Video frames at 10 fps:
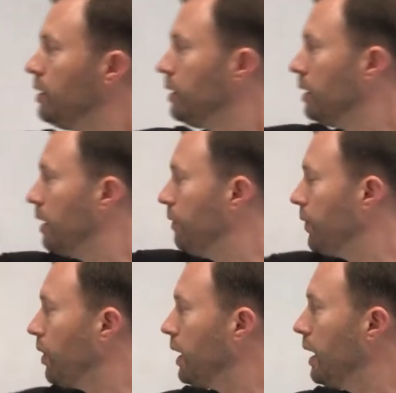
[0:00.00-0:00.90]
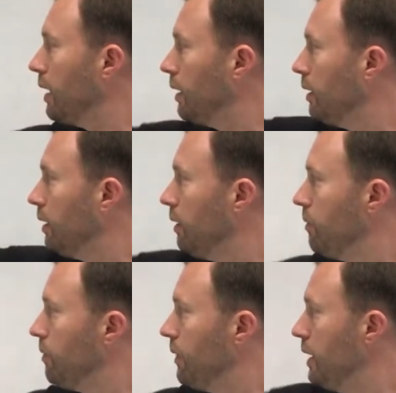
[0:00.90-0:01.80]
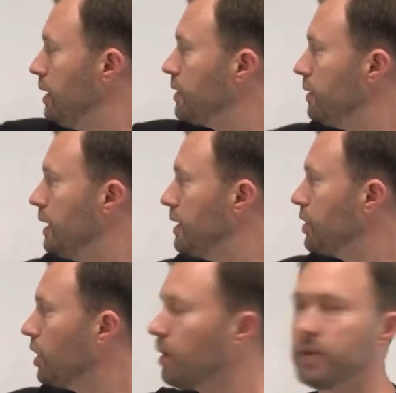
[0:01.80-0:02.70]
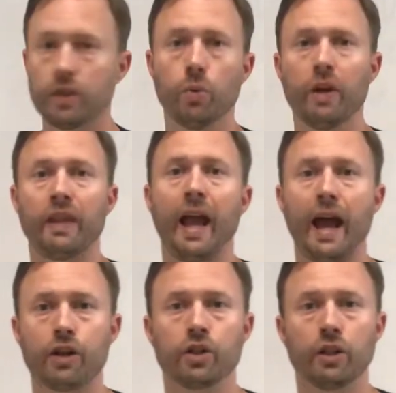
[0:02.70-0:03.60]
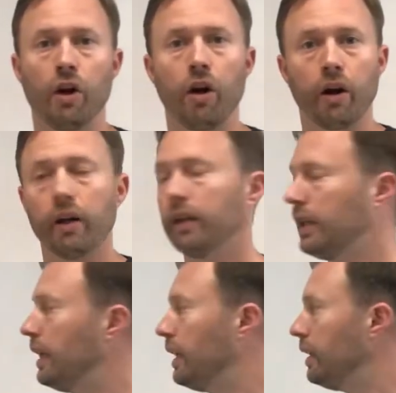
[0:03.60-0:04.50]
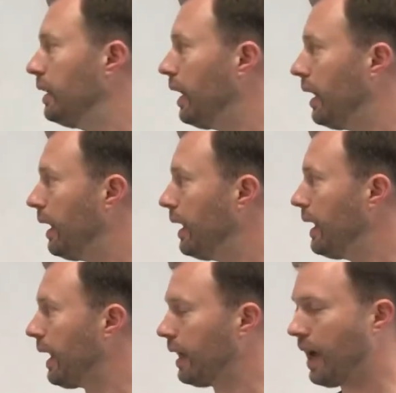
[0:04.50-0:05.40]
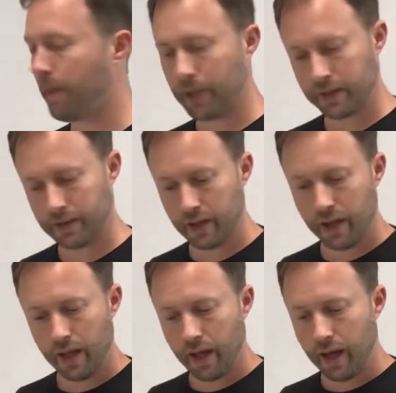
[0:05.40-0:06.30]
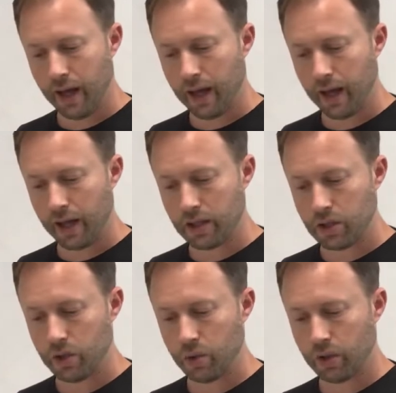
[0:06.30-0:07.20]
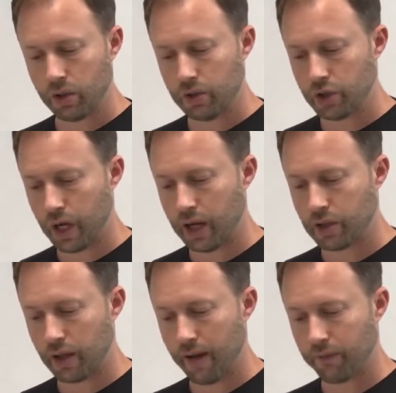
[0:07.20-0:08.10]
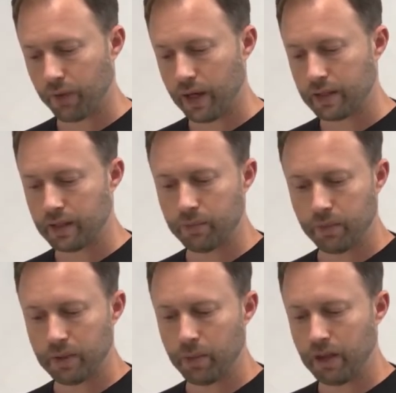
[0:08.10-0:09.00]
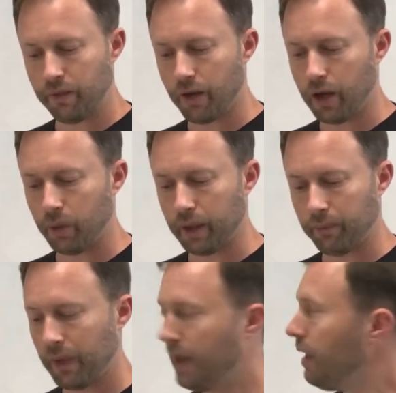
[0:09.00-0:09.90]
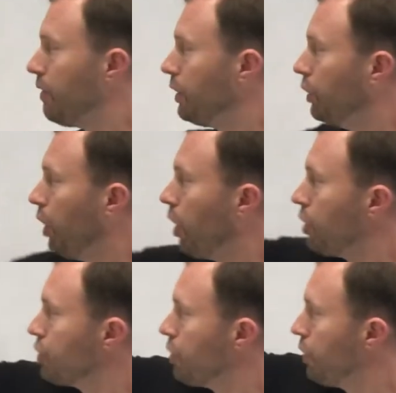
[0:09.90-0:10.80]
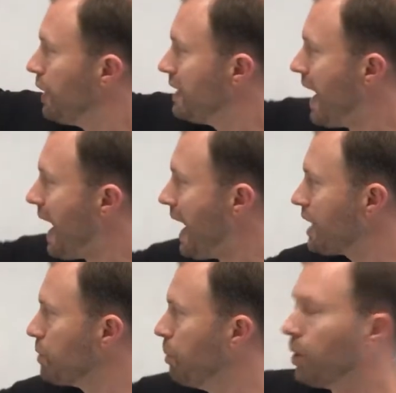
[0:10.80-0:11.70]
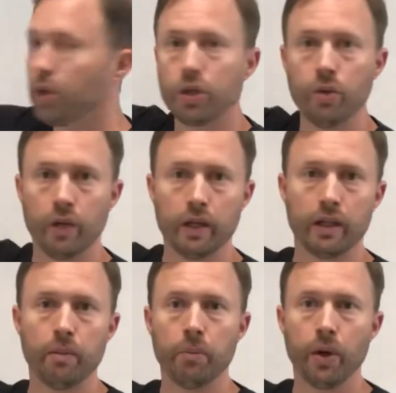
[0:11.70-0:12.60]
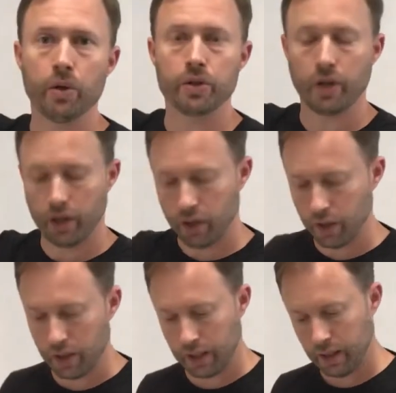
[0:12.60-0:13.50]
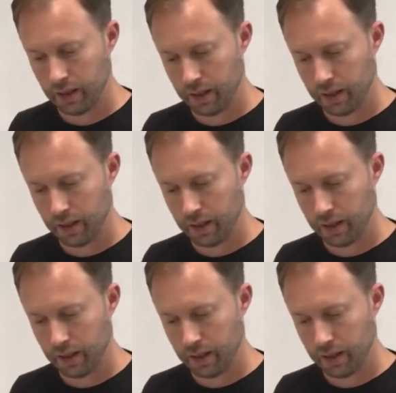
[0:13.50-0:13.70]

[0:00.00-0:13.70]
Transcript: converting these terms into what they actually are in economics, you could change that phrase to be the following. The larger the tax per unit imposed on a good,